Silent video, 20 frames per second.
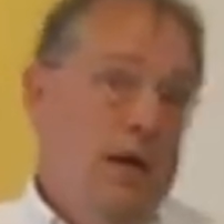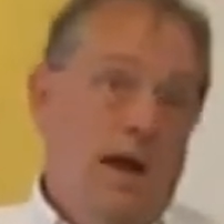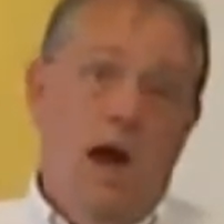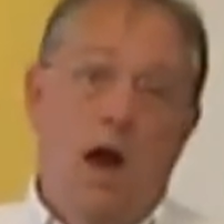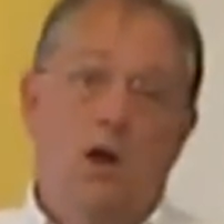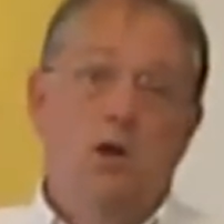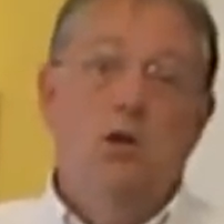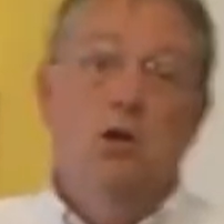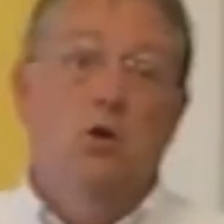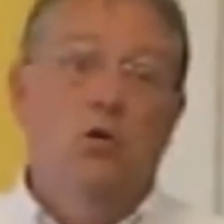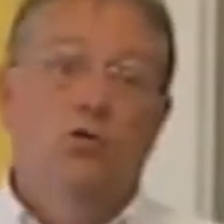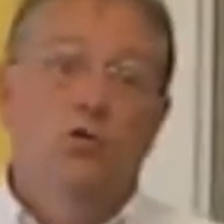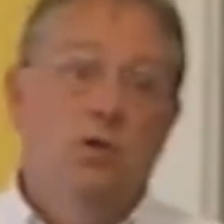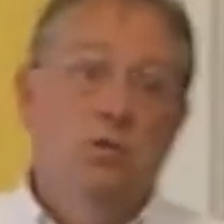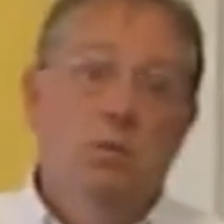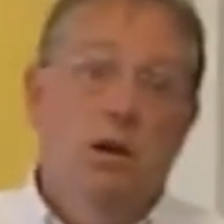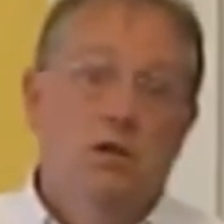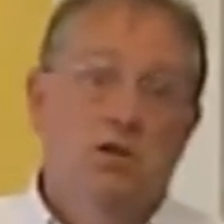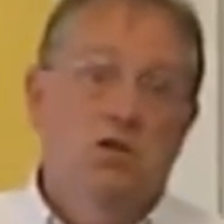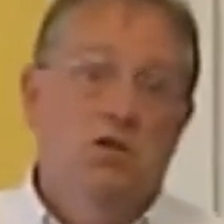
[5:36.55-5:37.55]
Now you don't
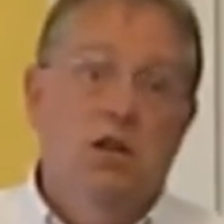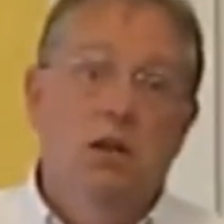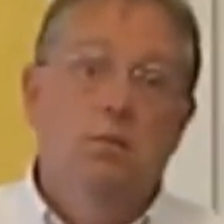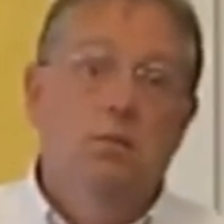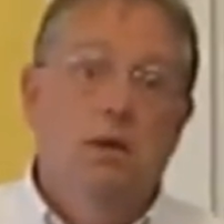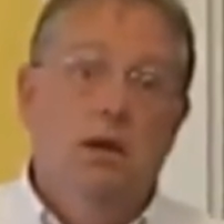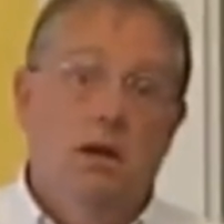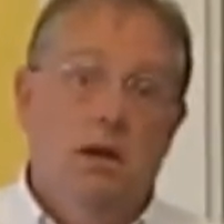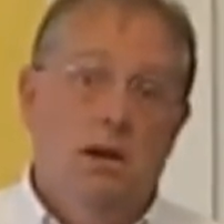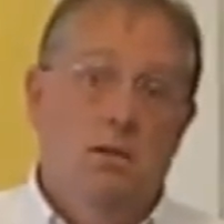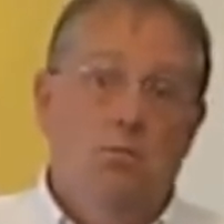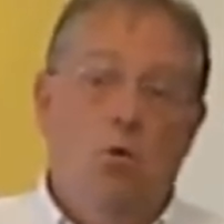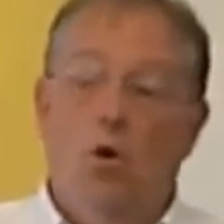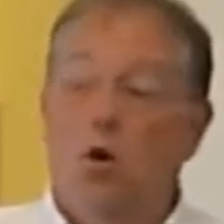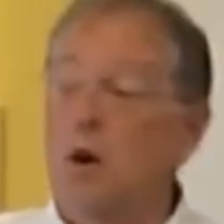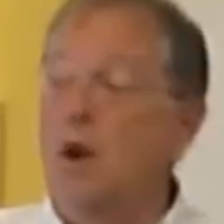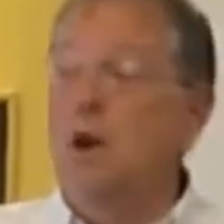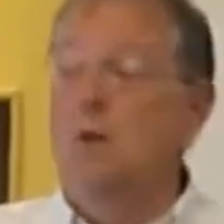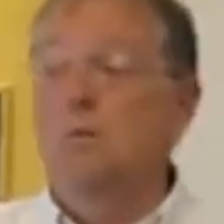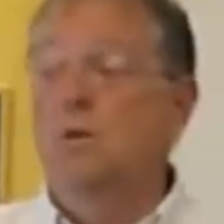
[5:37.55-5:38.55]
see much T B
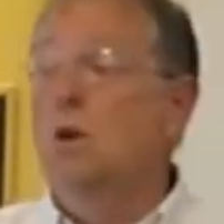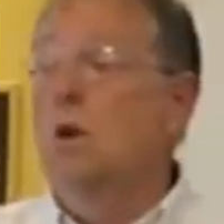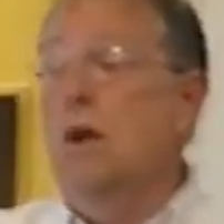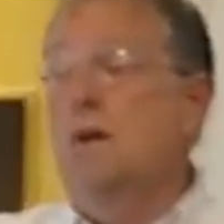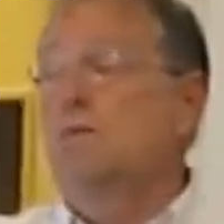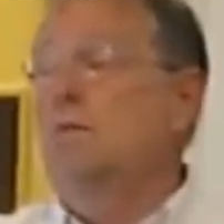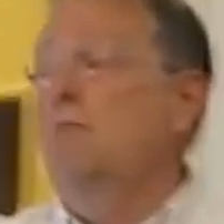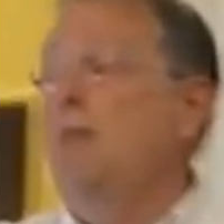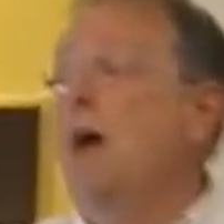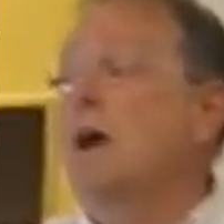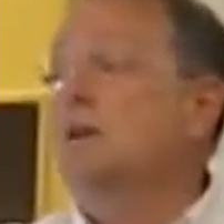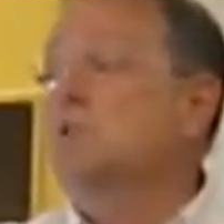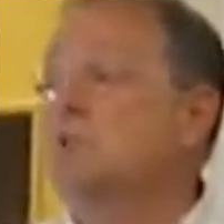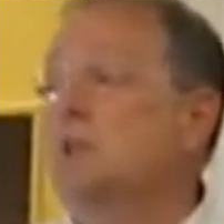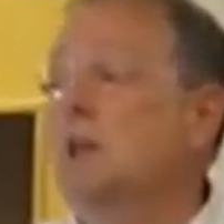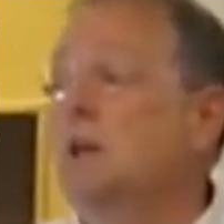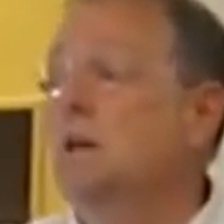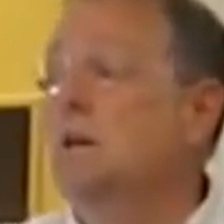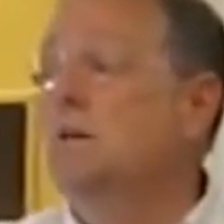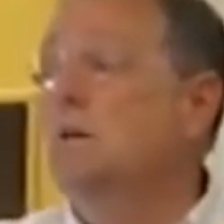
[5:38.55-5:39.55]
anymore. And we don't have a
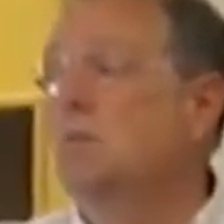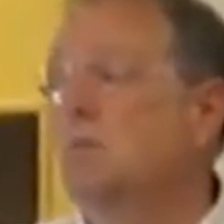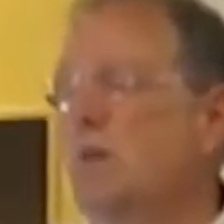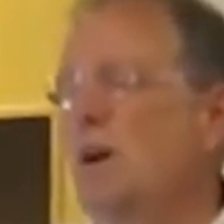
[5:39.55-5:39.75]
vaccine,